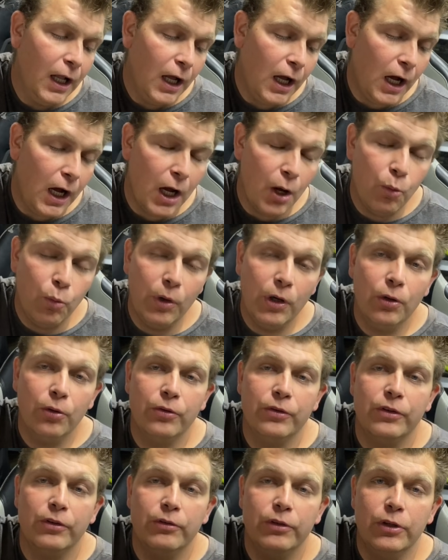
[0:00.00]
I will
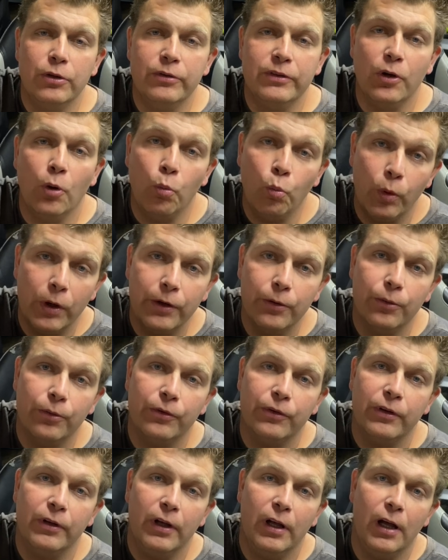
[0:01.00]
also use it on
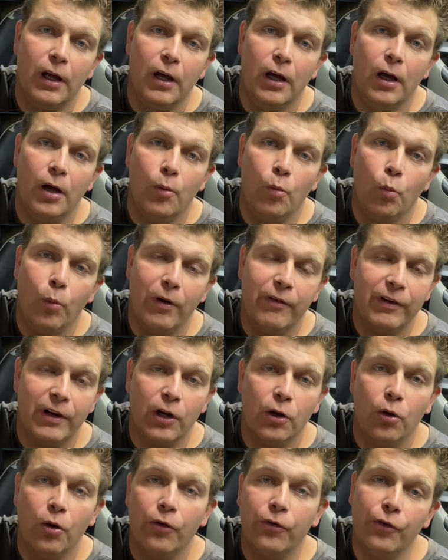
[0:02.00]
wheels, whether they're
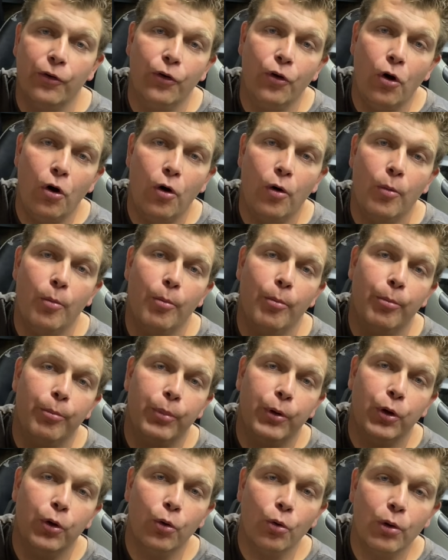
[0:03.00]
gloss or not,
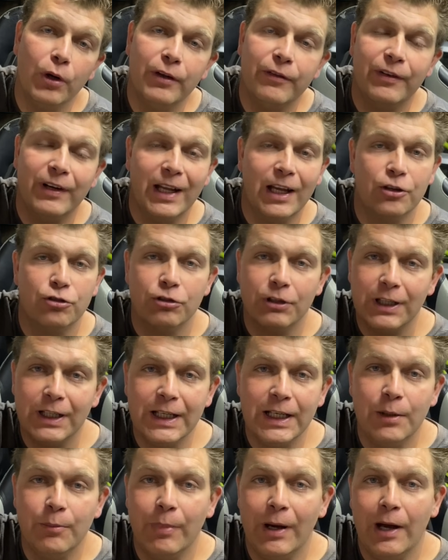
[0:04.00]
purely for the extra
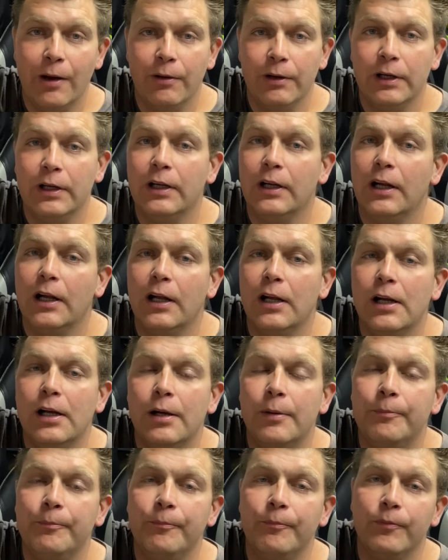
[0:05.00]
cleaning power.
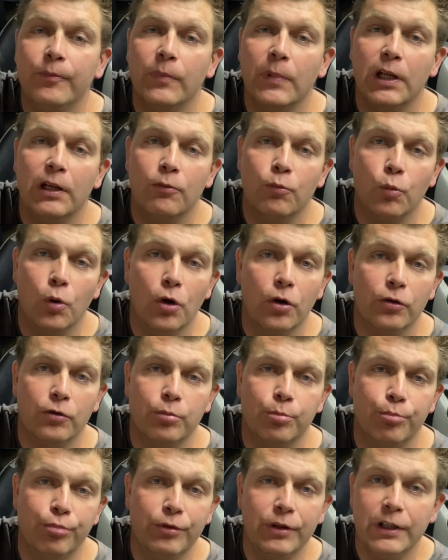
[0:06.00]
It works
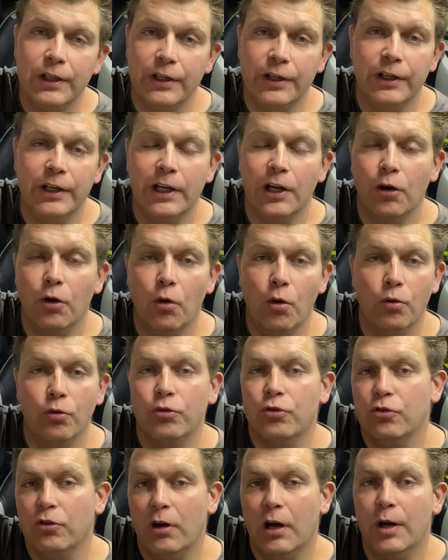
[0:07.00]
brilliantly
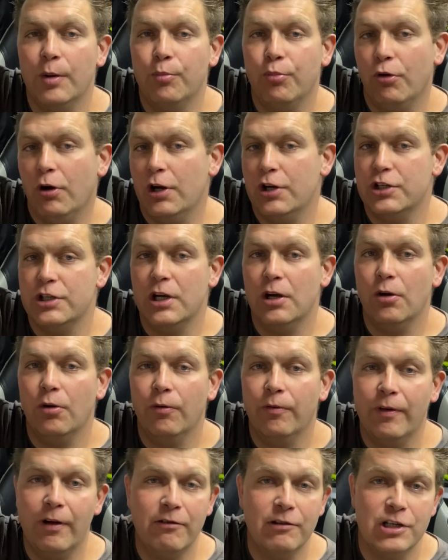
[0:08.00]
alongside bright gel,
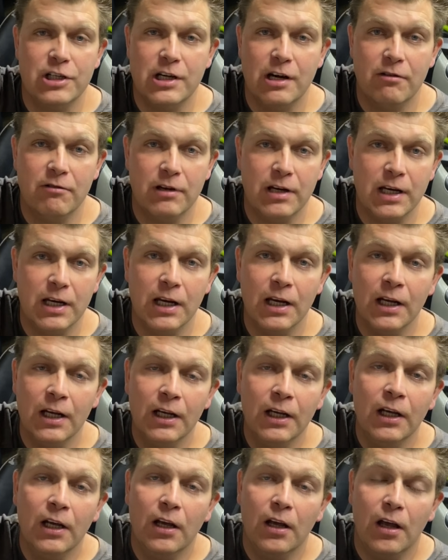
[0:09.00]
very cherry,
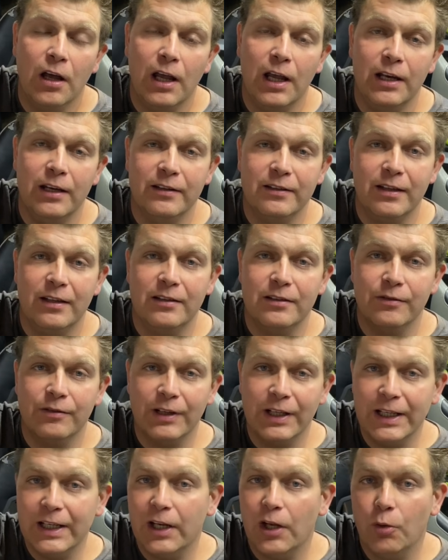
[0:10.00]
in the sense of
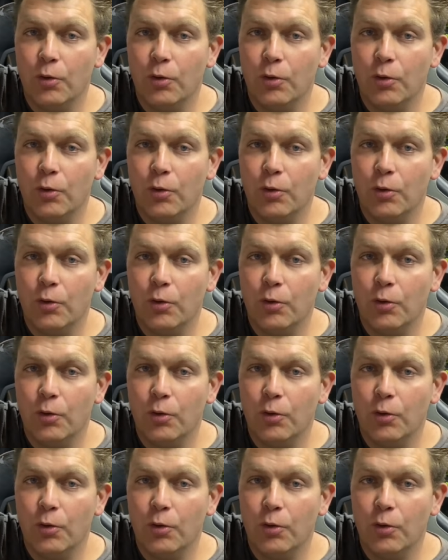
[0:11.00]
cleaning